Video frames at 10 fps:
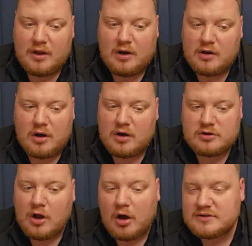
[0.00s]
I
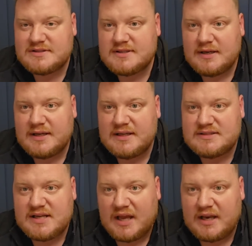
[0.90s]
can't see
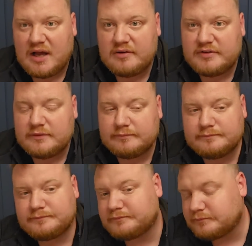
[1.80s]
Leeds getting out of it.
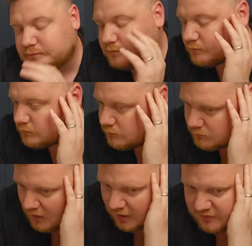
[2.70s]

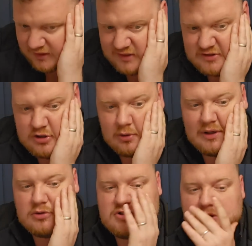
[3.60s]
I think it's too
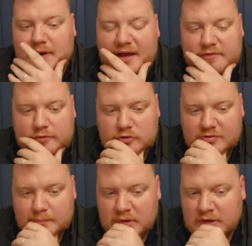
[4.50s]
little too late for
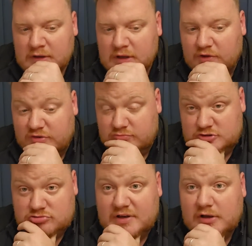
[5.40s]
him. I think
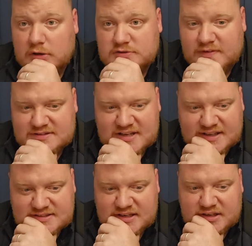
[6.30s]
Rodrigo's
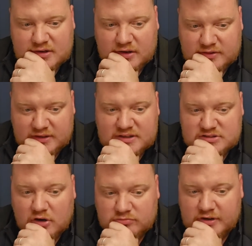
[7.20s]
fantastic. I think he's
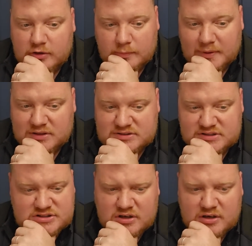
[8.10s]
got real ability,
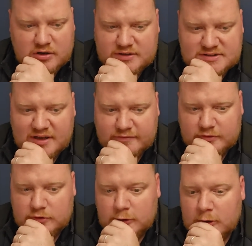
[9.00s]
certainly on his left
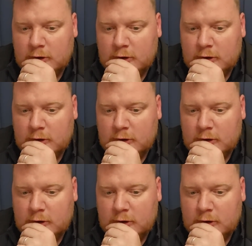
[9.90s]
foot.